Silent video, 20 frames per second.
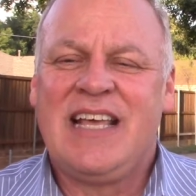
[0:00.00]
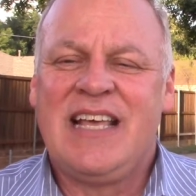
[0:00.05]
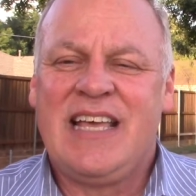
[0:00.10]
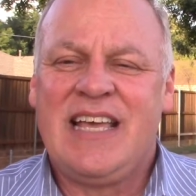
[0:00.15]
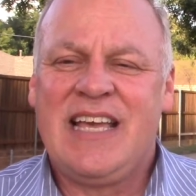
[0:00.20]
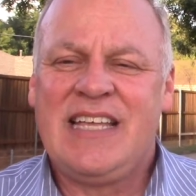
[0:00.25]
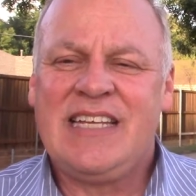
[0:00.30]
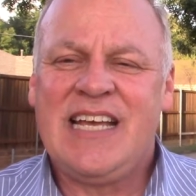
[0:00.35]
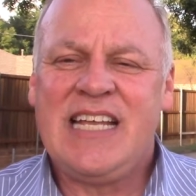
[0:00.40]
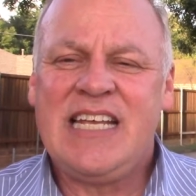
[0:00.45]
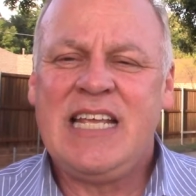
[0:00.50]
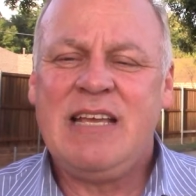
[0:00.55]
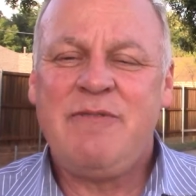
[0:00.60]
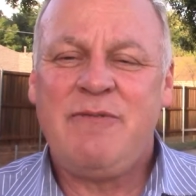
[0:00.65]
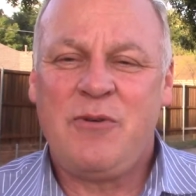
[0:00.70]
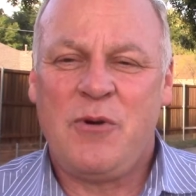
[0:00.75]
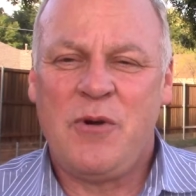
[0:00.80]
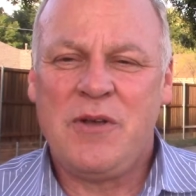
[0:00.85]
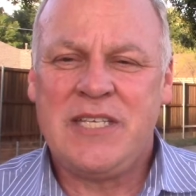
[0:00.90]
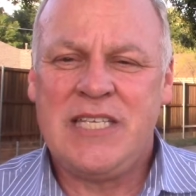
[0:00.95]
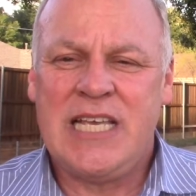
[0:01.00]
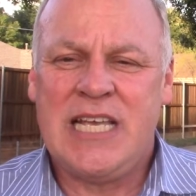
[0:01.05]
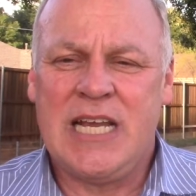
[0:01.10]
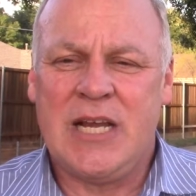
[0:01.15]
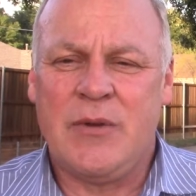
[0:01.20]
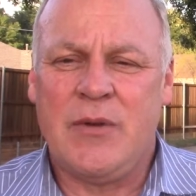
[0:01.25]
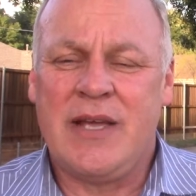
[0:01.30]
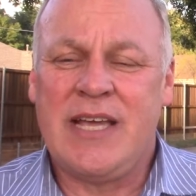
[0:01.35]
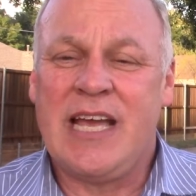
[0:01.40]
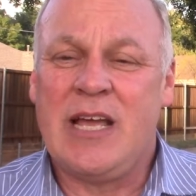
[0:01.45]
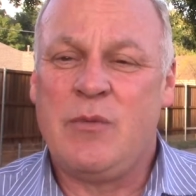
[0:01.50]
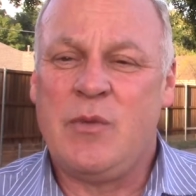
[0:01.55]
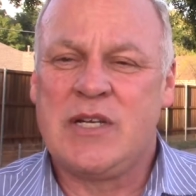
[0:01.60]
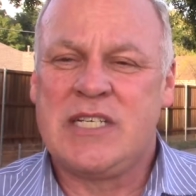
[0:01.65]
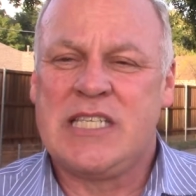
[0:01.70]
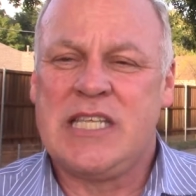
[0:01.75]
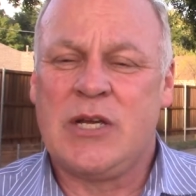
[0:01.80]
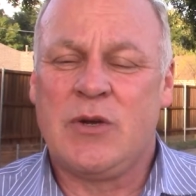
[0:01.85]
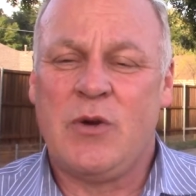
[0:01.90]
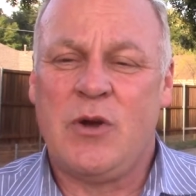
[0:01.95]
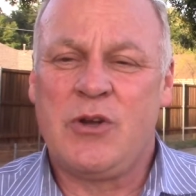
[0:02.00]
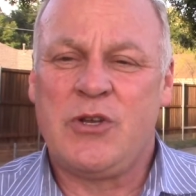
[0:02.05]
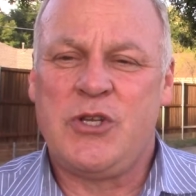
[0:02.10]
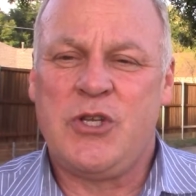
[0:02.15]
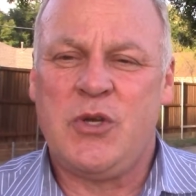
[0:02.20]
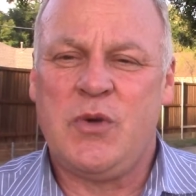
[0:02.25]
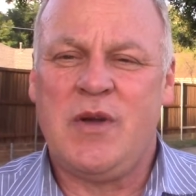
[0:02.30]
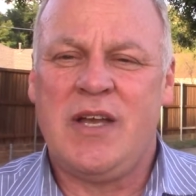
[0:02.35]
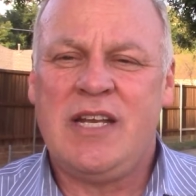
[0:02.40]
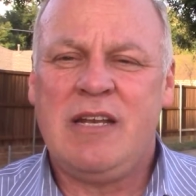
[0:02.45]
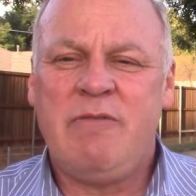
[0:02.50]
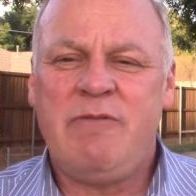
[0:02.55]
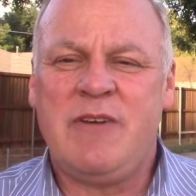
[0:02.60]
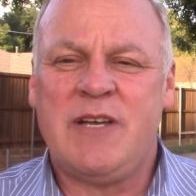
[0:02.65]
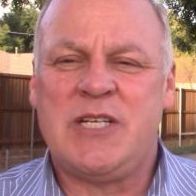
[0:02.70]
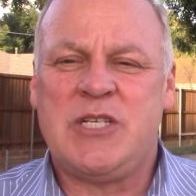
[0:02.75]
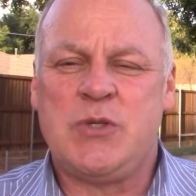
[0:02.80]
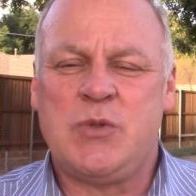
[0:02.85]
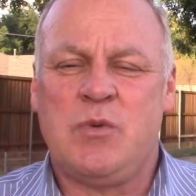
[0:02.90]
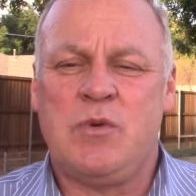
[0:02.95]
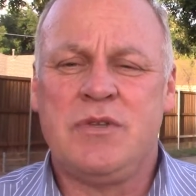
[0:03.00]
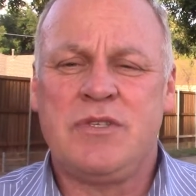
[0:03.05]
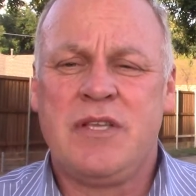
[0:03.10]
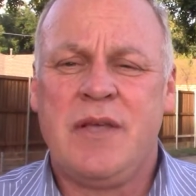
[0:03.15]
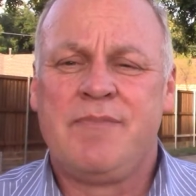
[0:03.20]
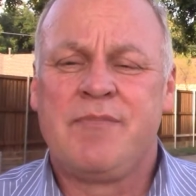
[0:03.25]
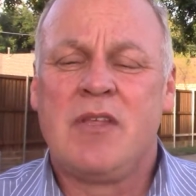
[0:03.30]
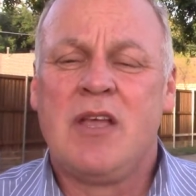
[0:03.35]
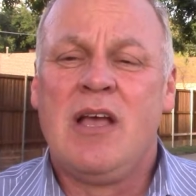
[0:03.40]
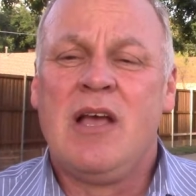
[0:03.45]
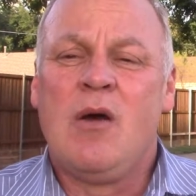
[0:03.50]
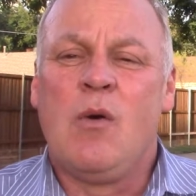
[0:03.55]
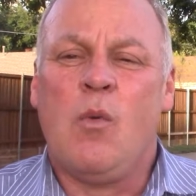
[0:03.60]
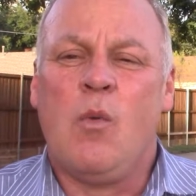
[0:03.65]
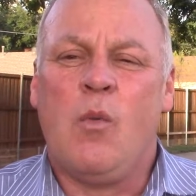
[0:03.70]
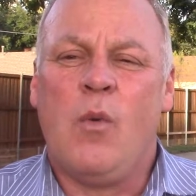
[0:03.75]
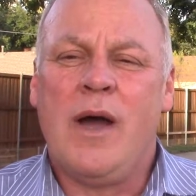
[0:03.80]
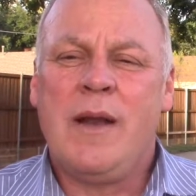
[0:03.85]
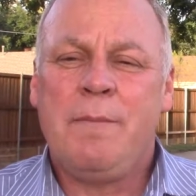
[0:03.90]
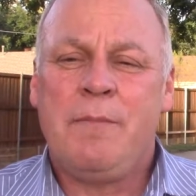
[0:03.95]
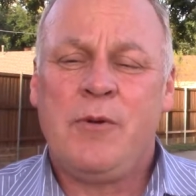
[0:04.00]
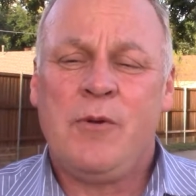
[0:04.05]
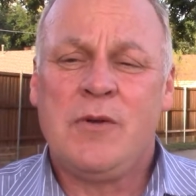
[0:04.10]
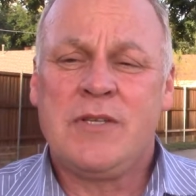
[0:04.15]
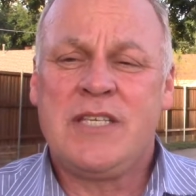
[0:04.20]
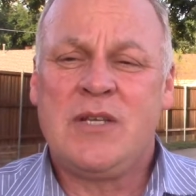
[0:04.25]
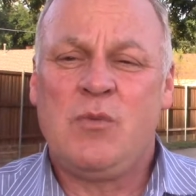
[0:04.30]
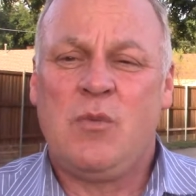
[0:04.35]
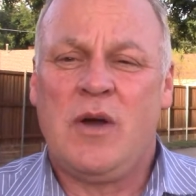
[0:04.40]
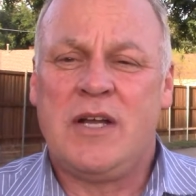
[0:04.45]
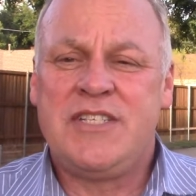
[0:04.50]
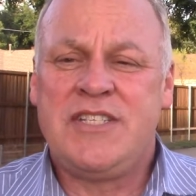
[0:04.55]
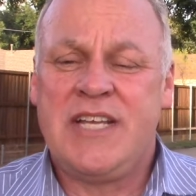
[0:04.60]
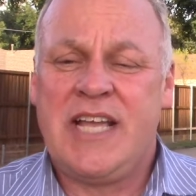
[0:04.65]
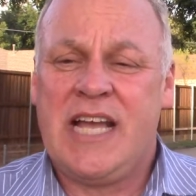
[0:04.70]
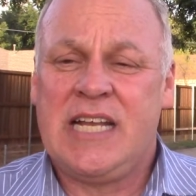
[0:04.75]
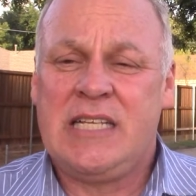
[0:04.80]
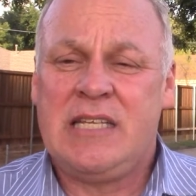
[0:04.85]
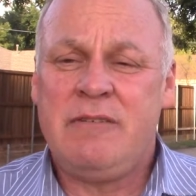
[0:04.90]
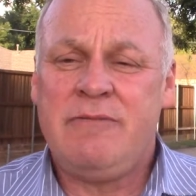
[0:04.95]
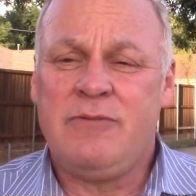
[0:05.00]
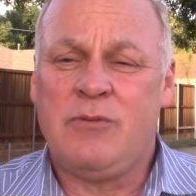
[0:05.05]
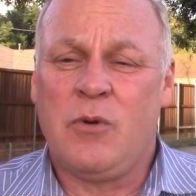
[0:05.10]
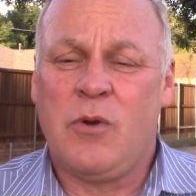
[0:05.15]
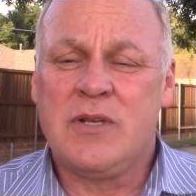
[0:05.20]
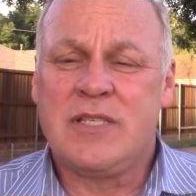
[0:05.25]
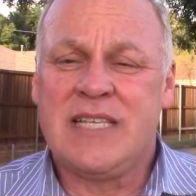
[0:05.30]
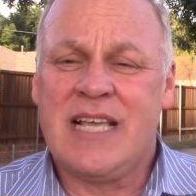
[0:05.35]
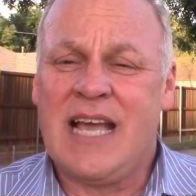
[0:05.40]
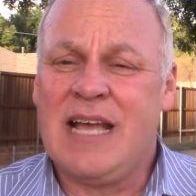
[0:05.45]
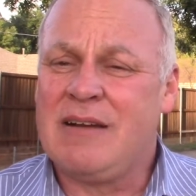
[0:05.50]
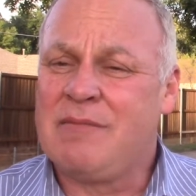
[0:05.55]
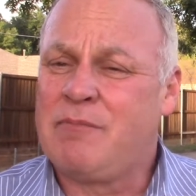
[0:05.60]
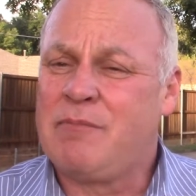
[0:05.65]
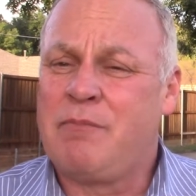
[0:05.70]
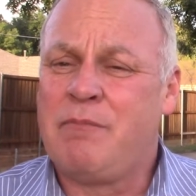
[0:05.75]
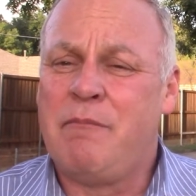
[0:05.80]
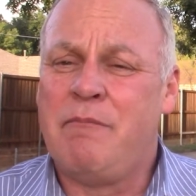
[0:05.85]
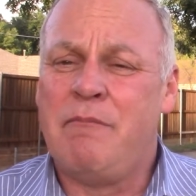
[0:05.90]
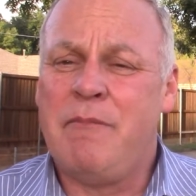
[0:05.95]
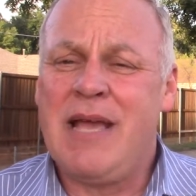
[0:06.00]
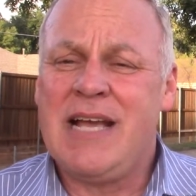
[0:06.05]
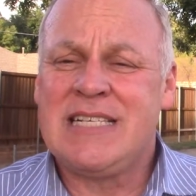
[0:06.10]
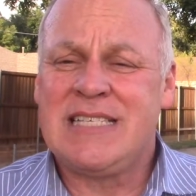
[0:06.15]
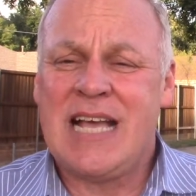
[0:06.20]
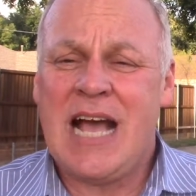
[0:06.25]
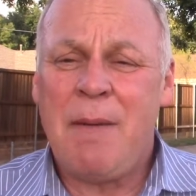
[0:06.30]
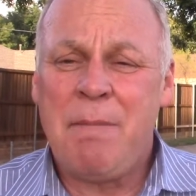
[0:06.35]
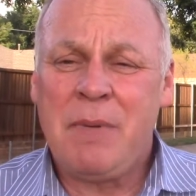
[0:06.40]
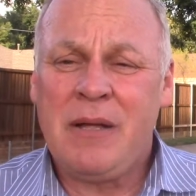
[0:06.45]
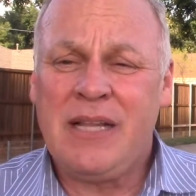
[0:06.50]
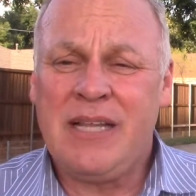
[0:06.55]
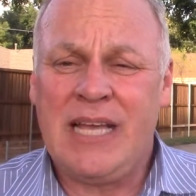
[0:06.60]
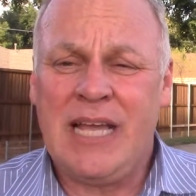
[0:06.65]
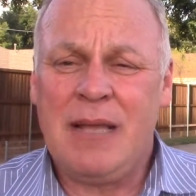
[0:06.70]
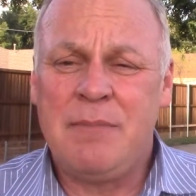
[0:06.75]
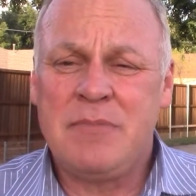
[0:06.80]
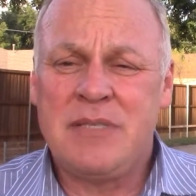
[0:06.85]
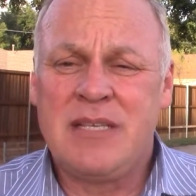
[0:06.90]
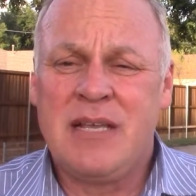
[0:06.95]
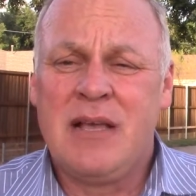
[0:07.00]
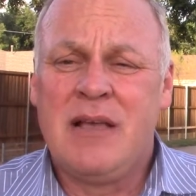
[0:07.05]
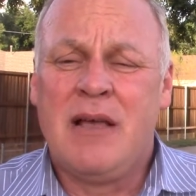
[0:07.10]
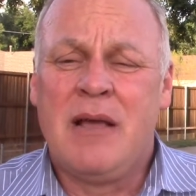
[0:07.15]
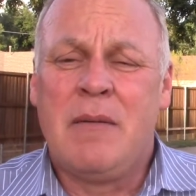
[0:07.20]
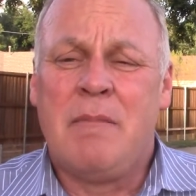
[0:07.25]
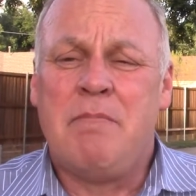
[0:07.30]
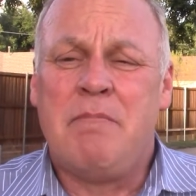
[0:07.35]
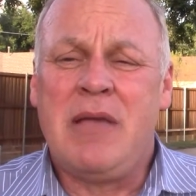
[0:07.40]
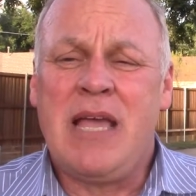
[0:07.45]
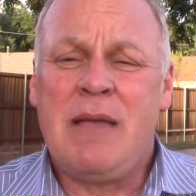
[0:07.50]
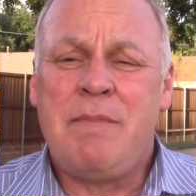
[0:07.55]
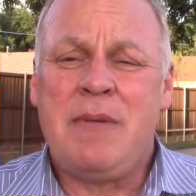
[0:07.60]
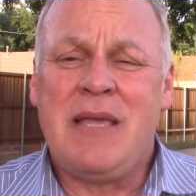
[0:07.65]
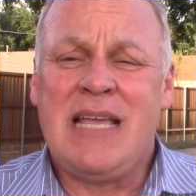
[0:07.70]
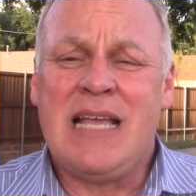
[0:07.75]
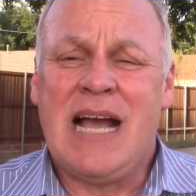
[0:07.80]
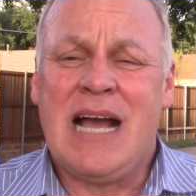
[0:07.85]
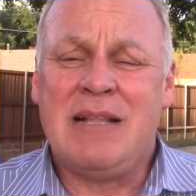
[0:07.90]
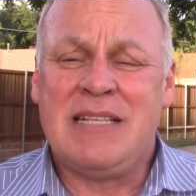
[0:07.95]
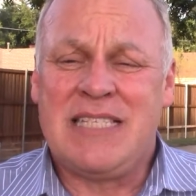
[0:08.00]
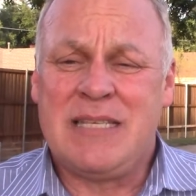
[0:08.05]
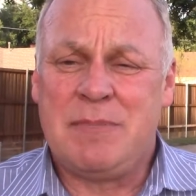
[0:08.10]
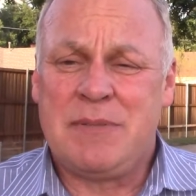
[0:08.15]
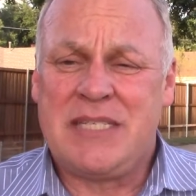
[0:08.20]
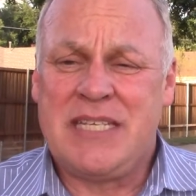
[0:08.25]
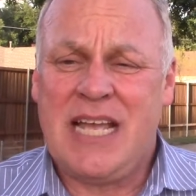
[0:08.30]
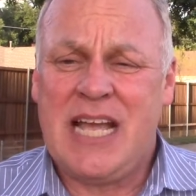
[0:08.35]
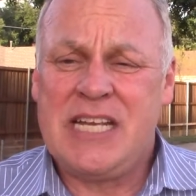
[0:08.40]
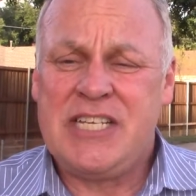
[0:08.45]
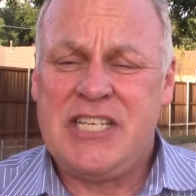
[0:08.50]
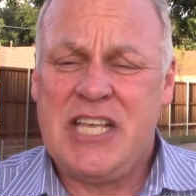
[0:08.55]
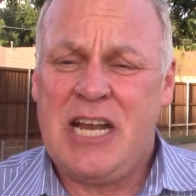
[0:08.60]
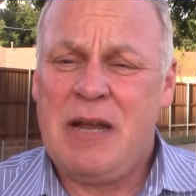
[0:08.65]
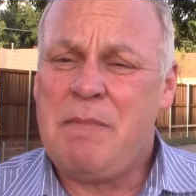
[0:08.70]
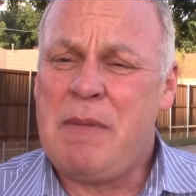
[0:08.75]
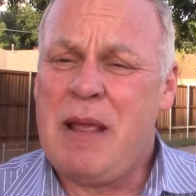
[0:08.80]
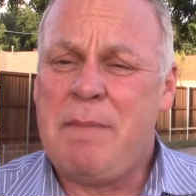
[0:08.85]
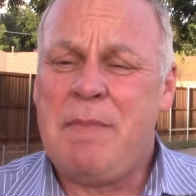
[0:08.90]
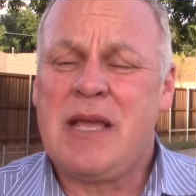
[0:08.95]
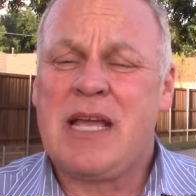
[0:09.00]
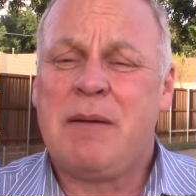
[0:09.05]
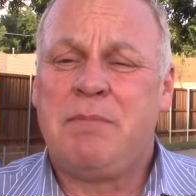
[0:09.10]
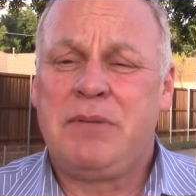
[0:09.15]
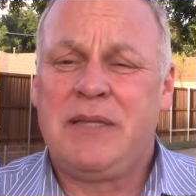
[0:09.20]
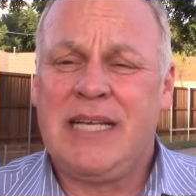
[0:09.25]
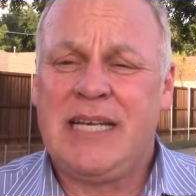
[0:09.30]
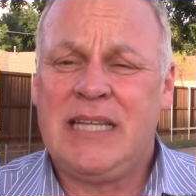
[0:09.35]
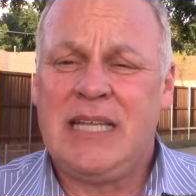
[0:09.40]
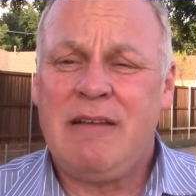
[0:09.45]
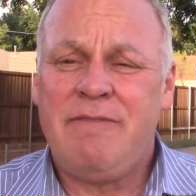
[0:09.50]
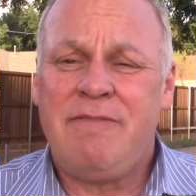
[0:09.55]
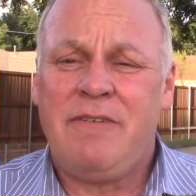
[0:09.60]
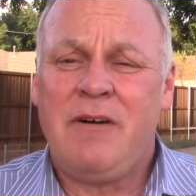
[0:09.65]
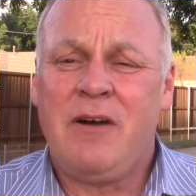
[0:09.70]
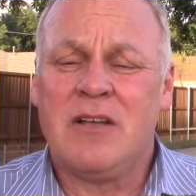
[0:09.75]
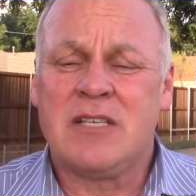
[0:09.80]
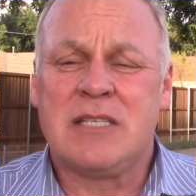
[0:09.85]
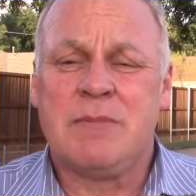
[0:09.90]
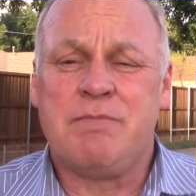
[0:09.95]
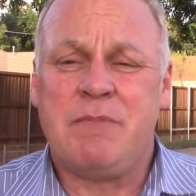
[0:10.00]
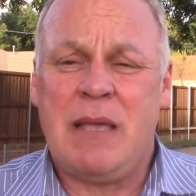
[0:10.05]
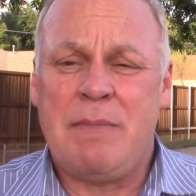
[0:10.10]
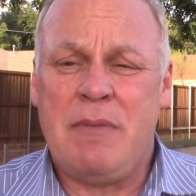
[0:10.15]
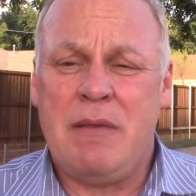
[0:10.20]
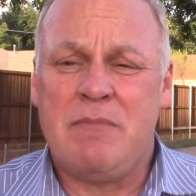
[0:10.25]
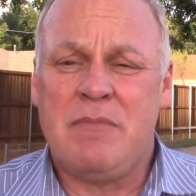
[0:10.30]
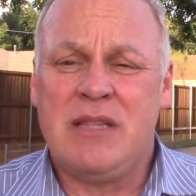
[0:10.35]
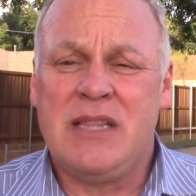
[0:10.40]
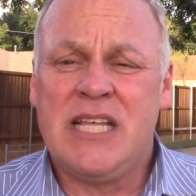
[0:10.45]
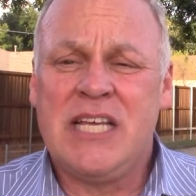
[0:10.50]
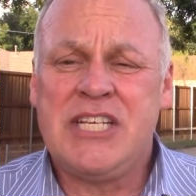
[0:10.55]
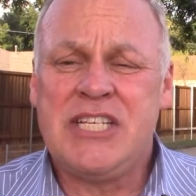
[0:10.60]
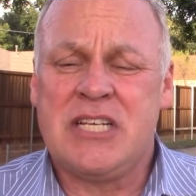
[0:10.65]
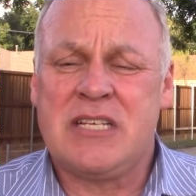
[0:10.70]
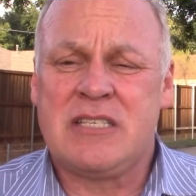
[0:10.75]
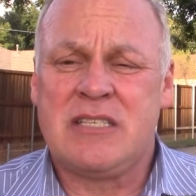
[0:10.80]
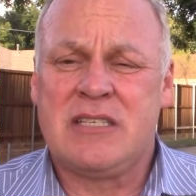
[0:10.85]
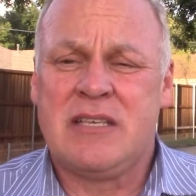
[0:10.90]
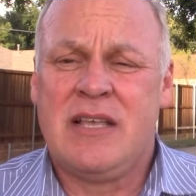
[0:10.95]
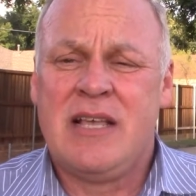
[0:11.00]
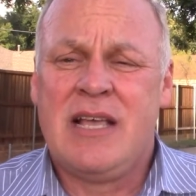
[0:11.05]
In a divorce hearing in which there are two individuals, one person wants to get divorced and makes up claims, maybe unsubstantiated, maybe completely false, maybe malicious.